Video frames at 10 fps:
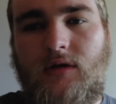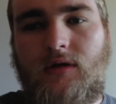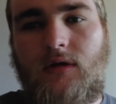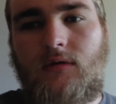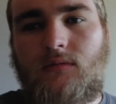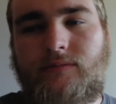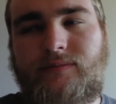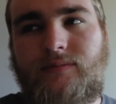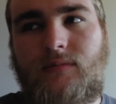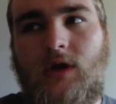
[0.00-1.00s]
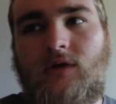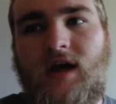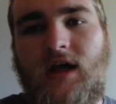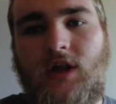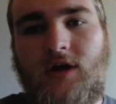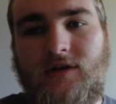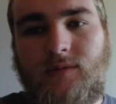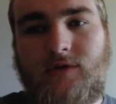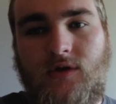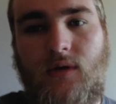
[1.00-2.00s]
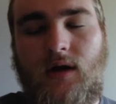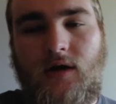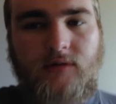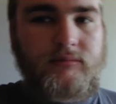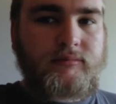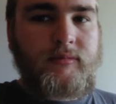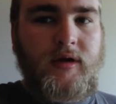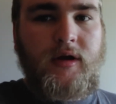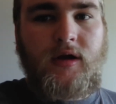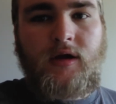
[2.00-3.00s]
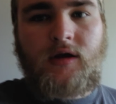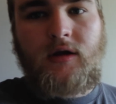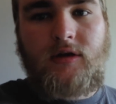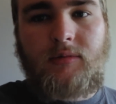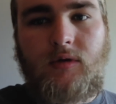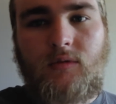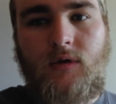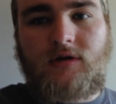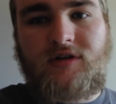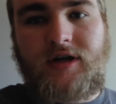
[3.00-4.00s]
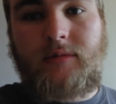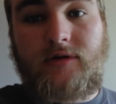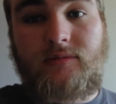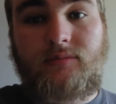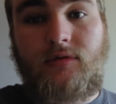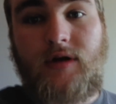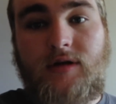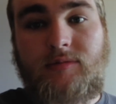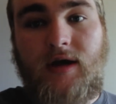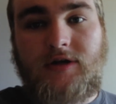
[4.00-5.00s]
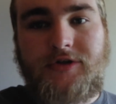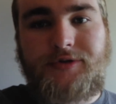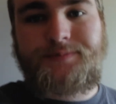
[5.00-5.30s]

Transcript: you take a look at someone's career and be with one team is pretty special.